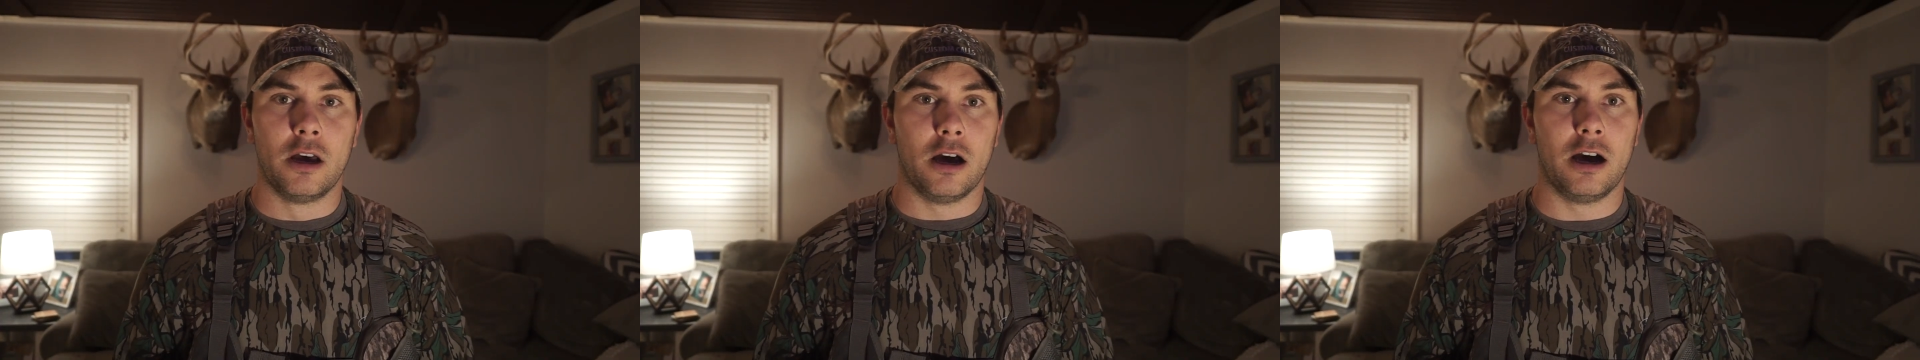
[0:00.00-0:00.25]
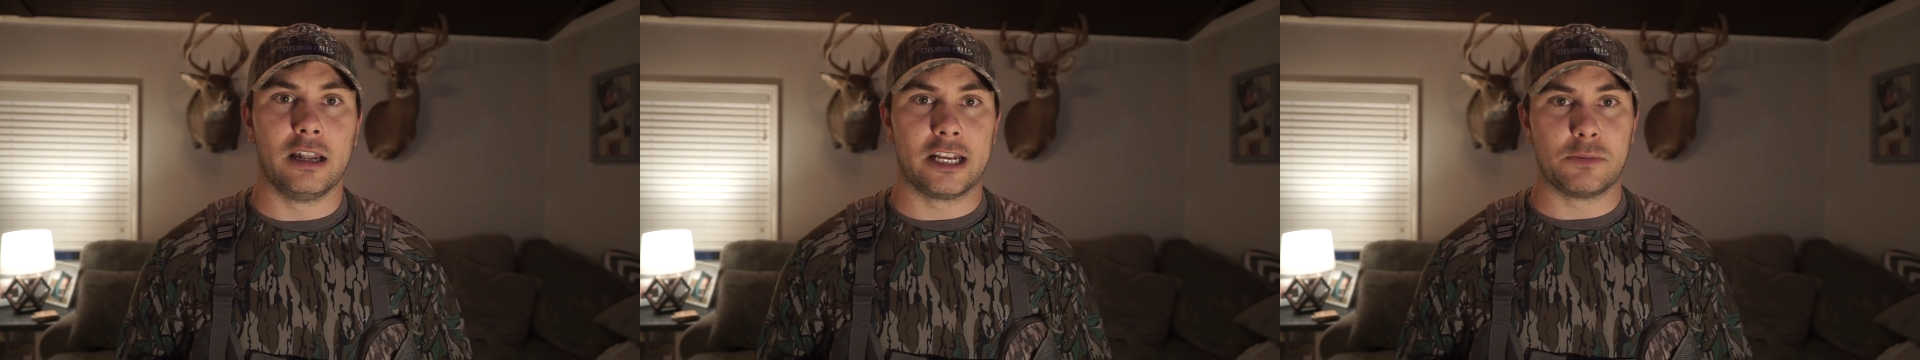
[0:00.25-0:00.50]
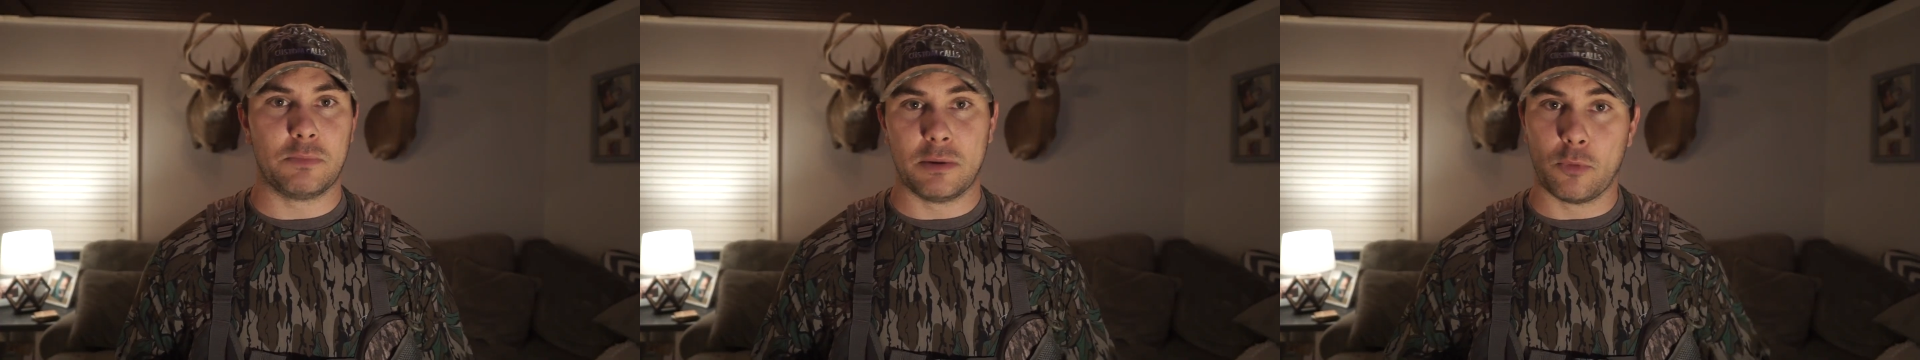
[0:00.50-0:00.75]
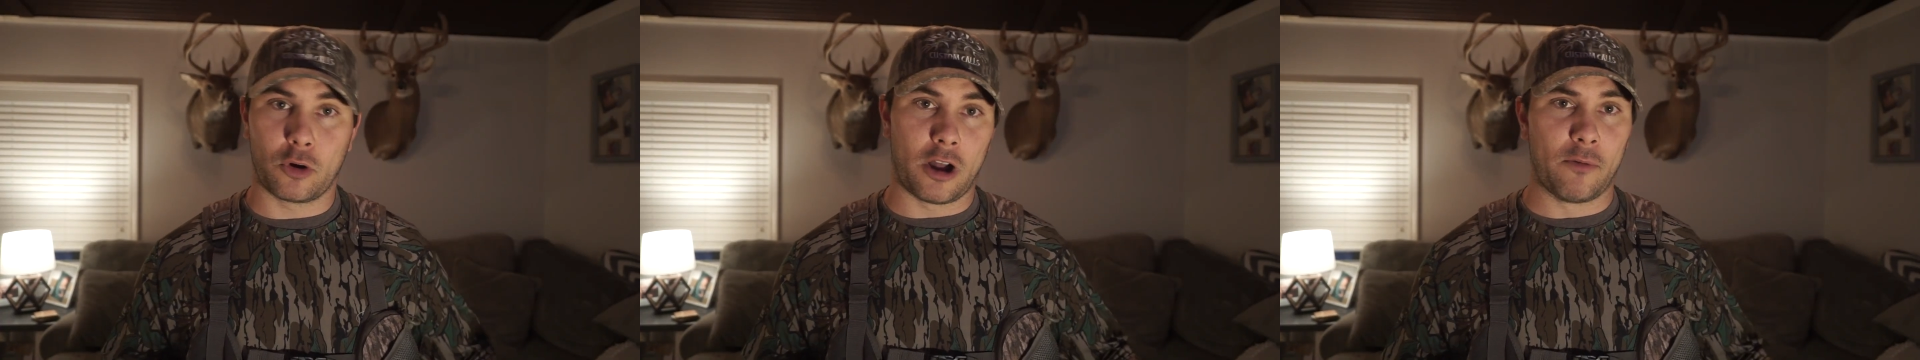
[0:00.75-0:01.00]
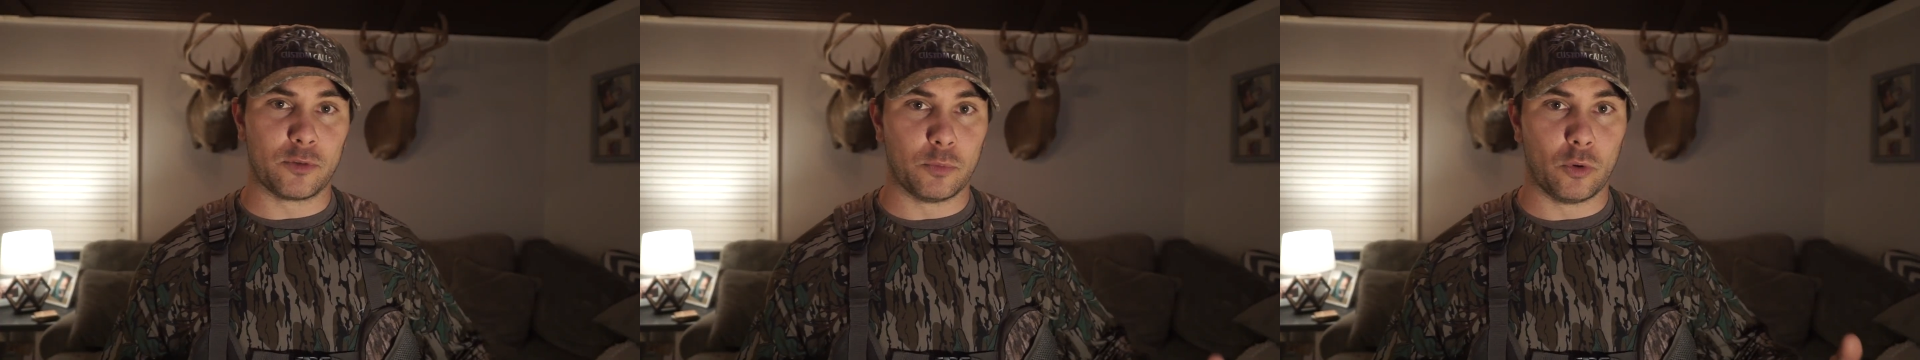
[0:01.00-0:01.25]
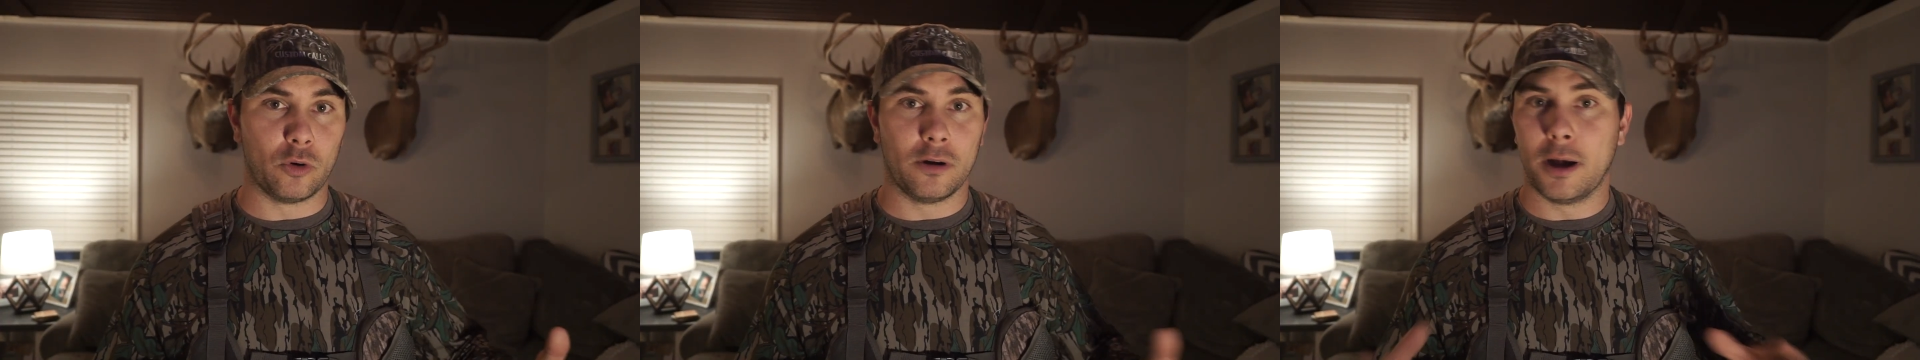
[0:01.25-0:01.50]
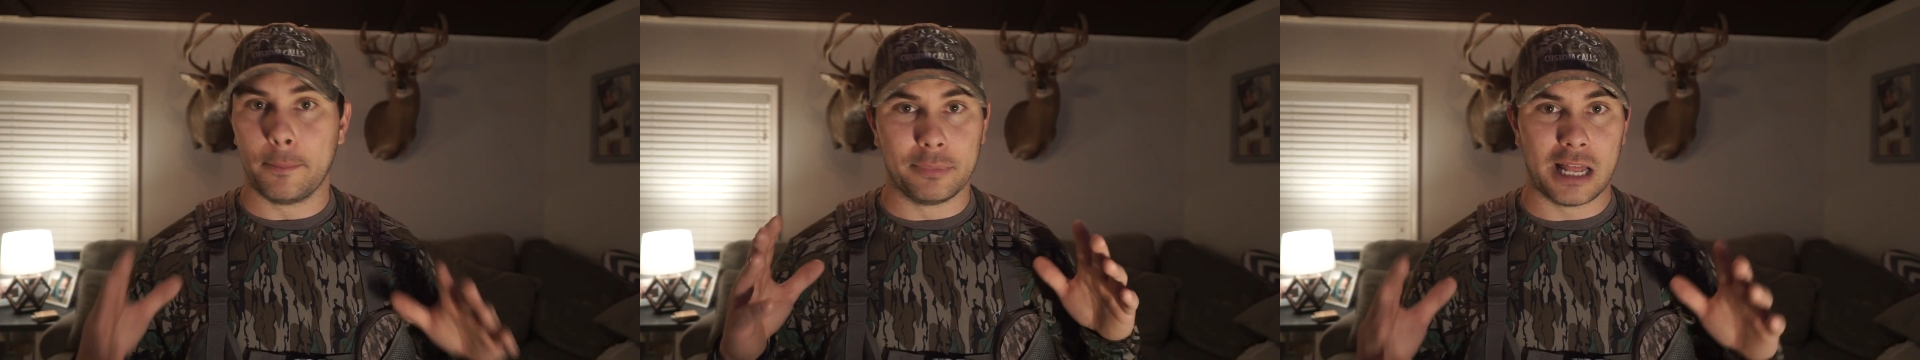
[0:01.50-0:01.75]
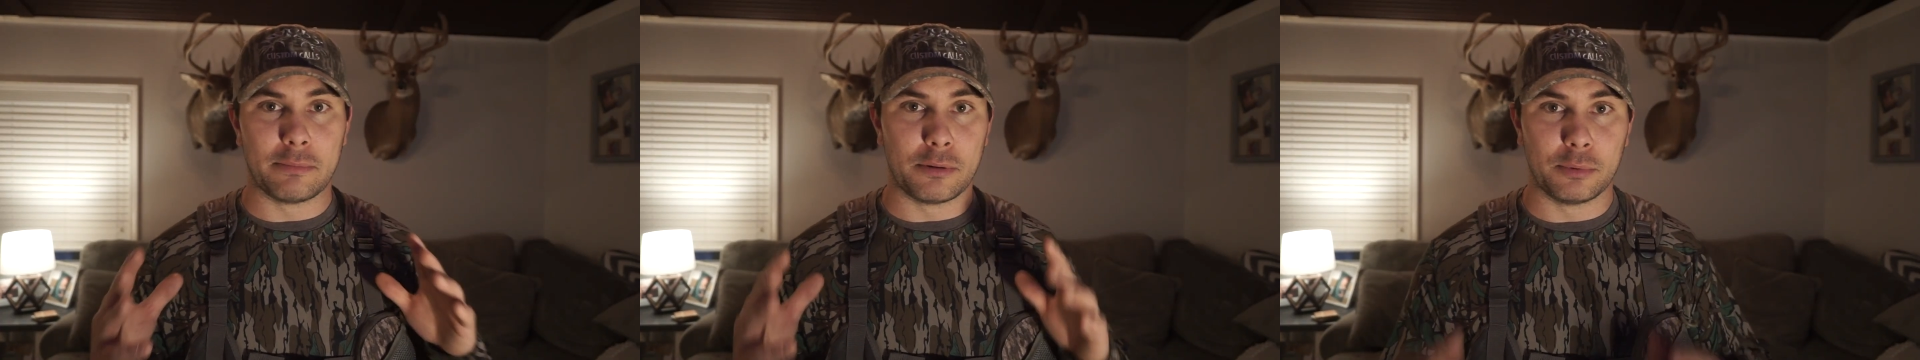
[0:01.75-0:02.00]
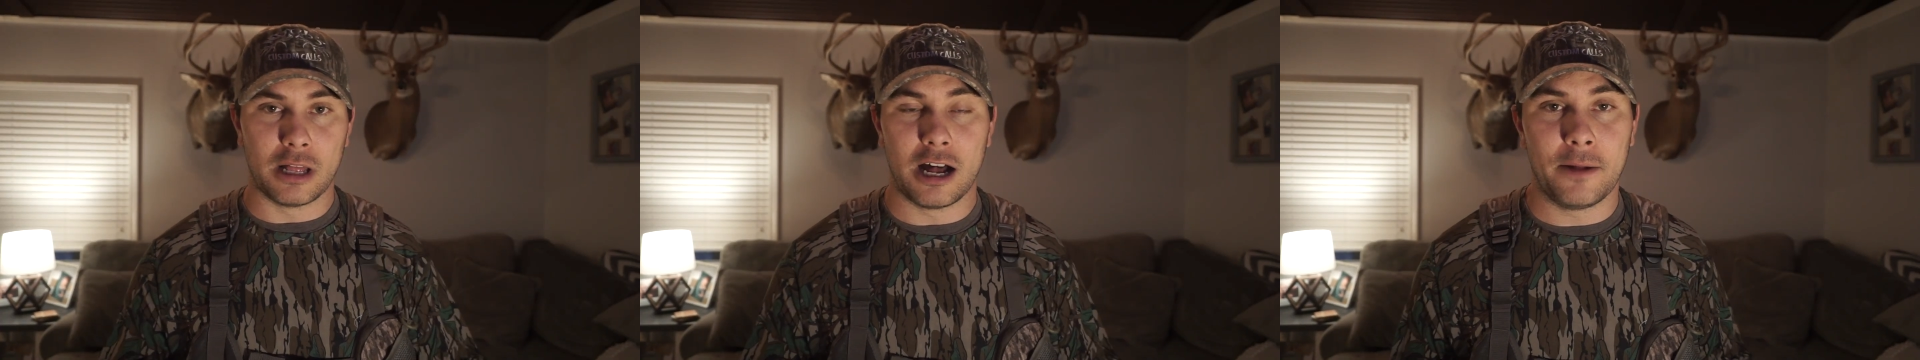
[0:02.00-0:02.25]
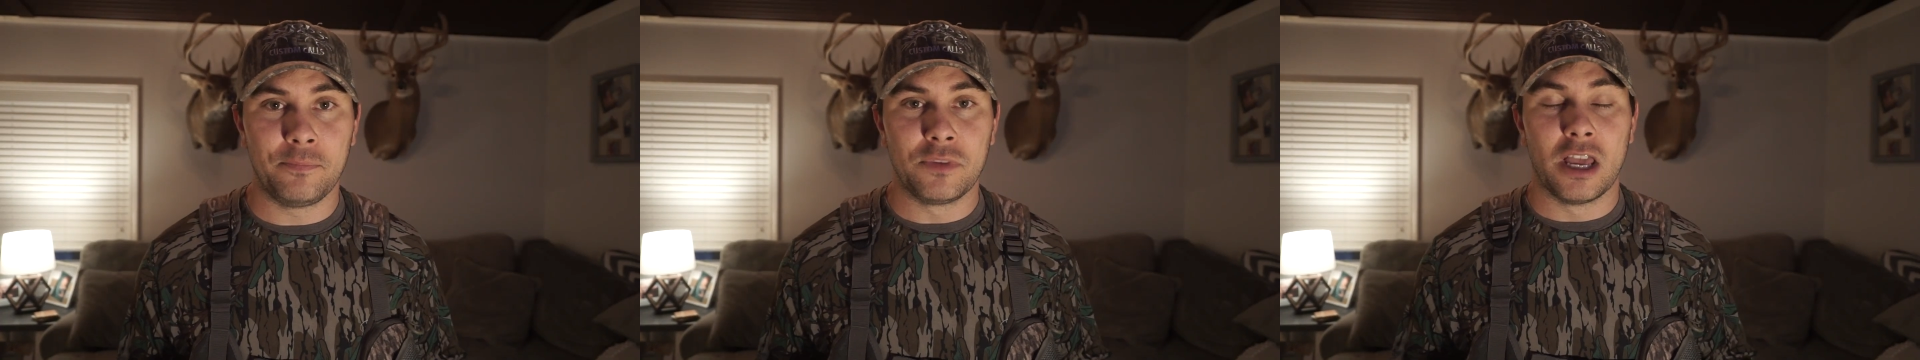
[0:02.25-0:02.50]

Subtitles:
I like to be more comfortable, blah, blah, blah.